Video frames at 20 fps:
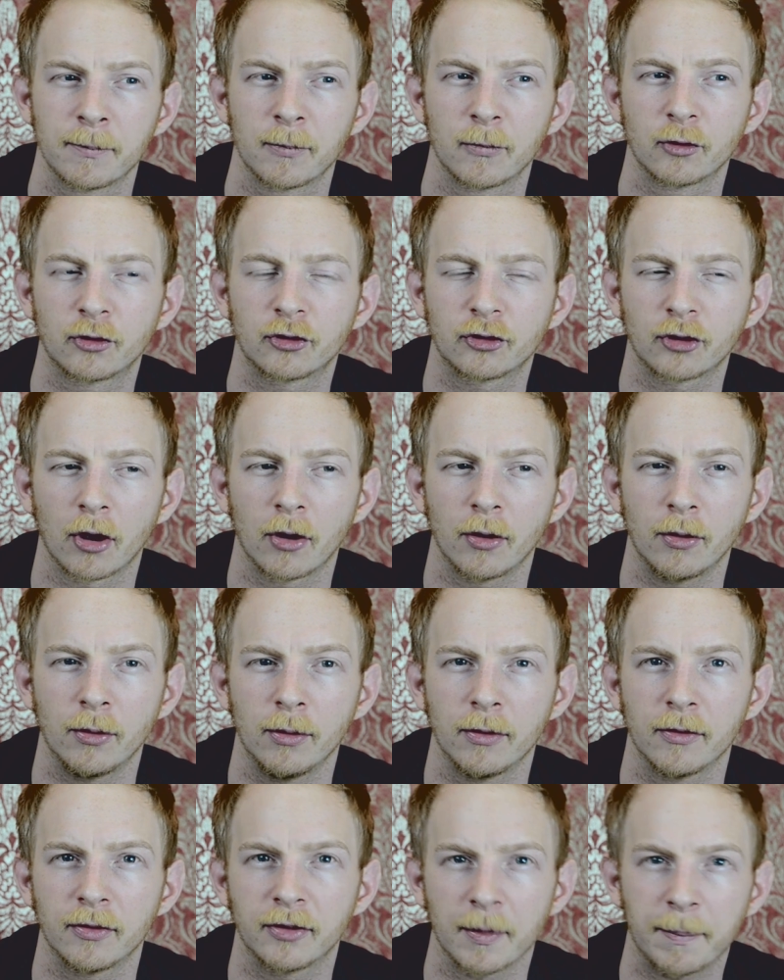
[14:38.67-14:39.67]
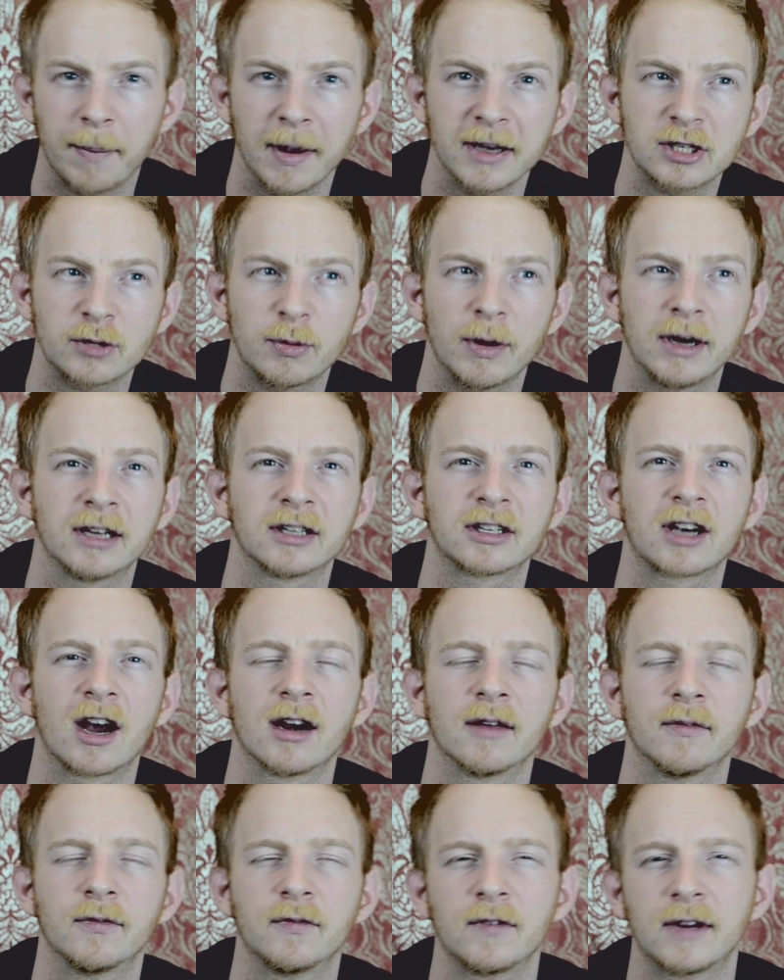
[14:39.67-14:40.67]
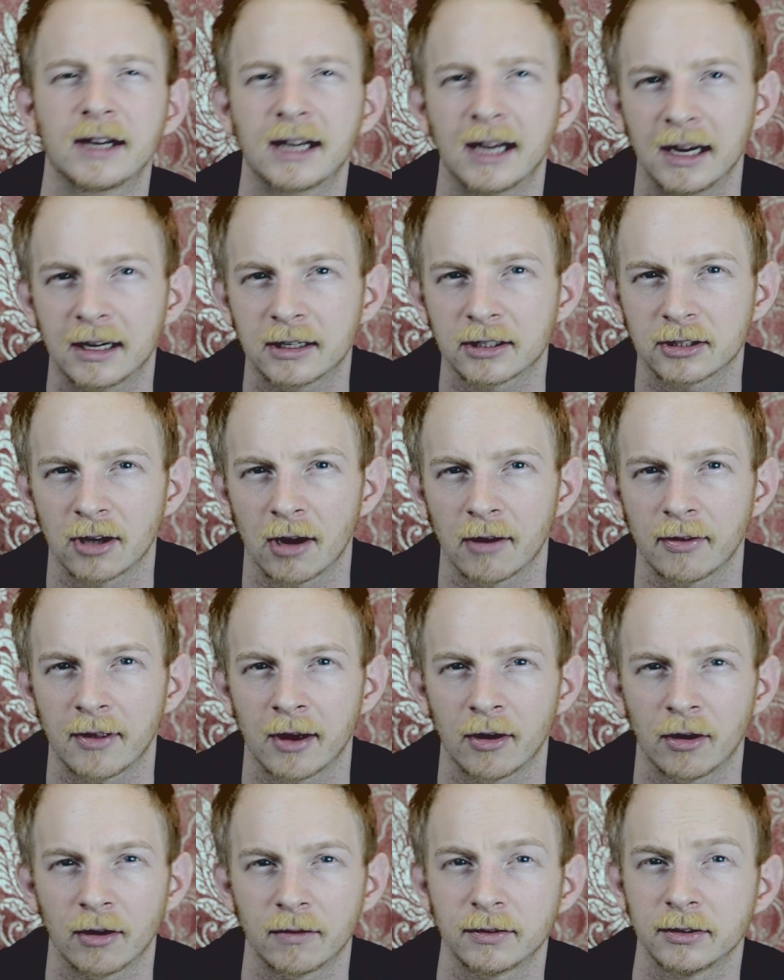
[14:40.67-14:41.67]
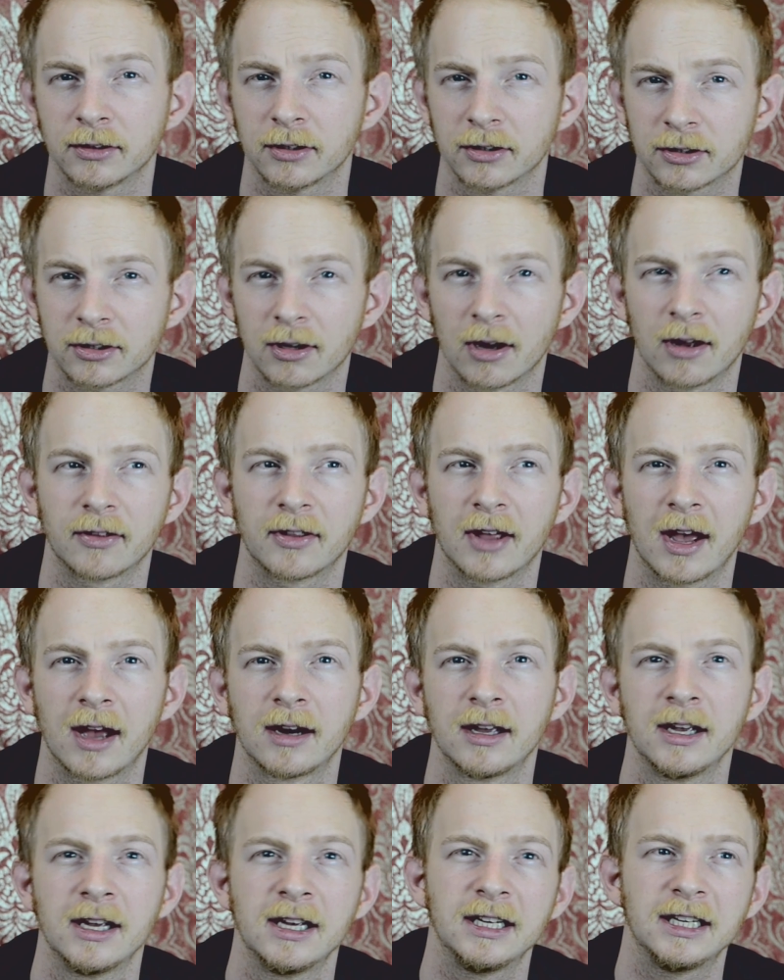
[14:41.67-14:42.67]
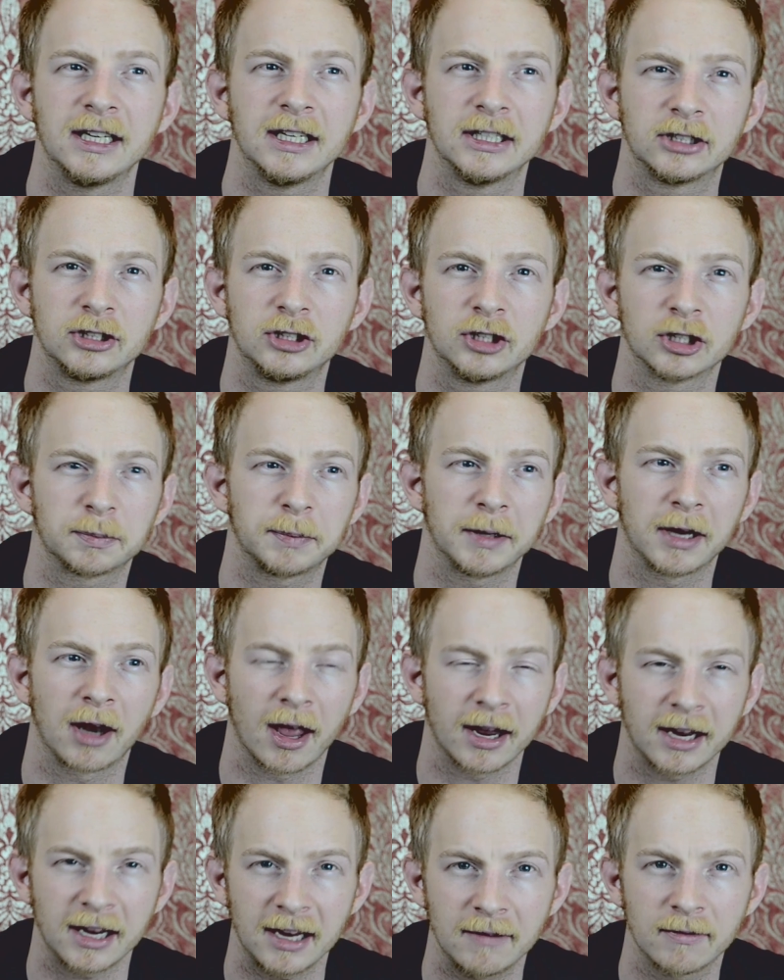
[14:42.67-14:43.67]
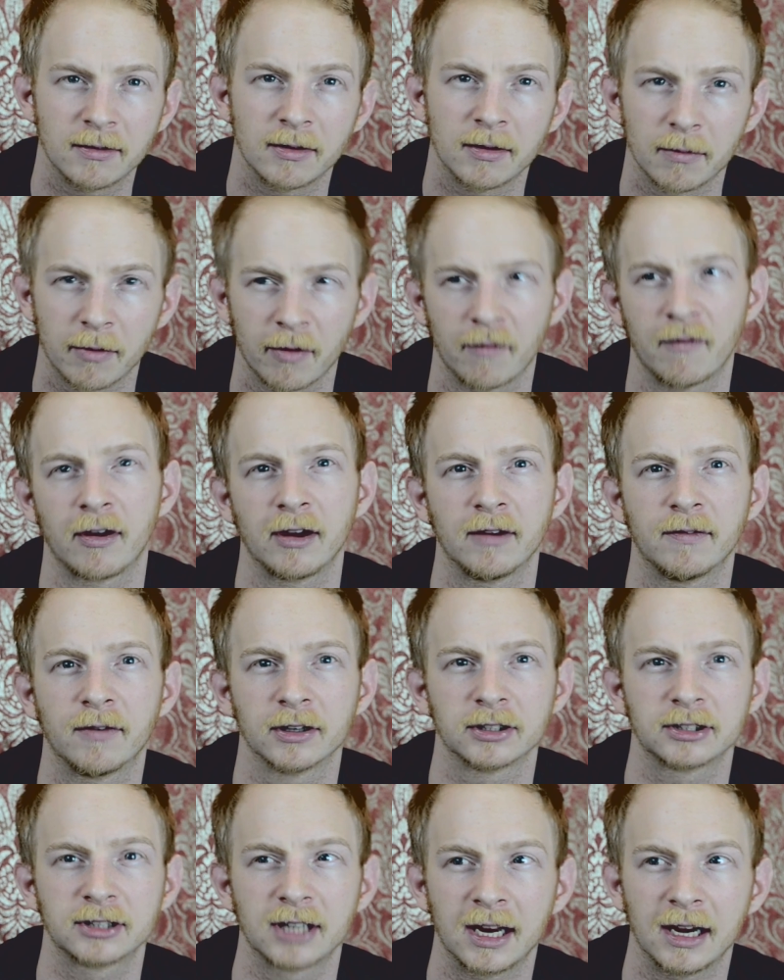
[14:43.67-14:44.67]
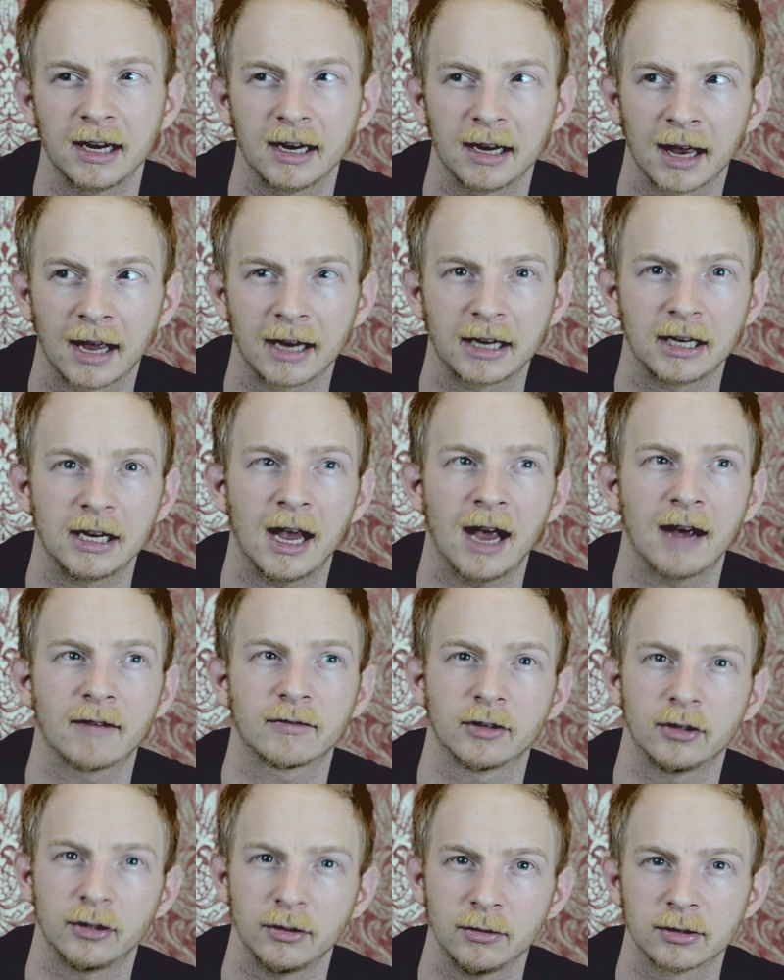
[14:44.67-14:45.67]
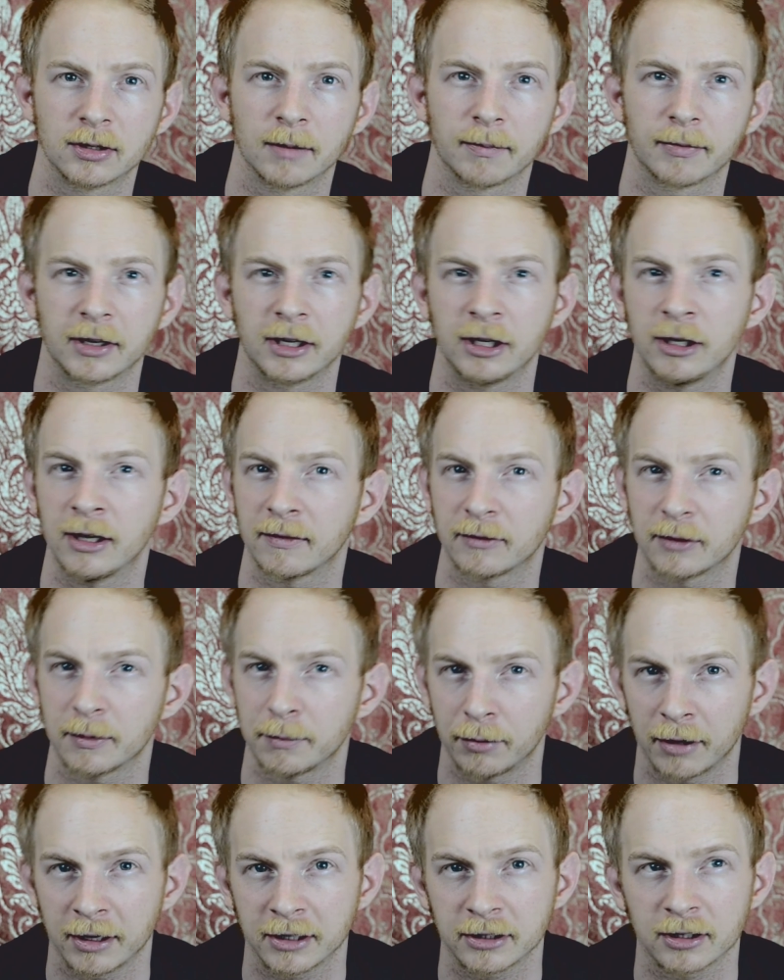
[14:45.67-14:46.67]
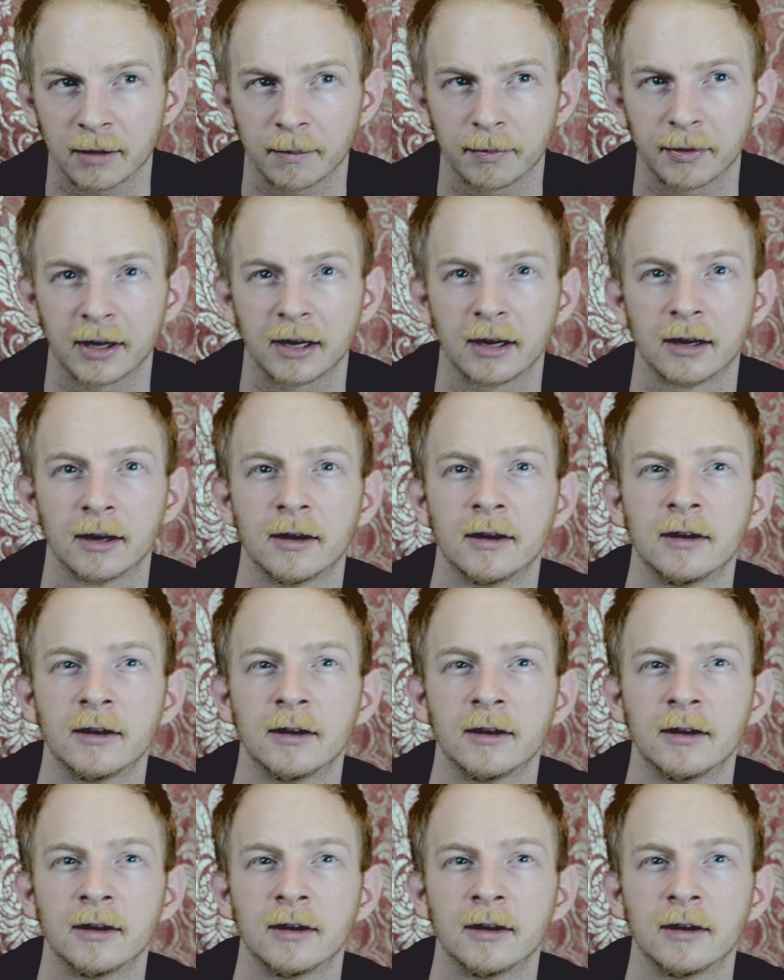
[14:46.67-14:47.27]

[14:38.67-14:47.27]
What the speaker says: So the best way to kind of kickstart that off and to start that is to just be like, even at the very first date, like, you have to do something, you have to bring something.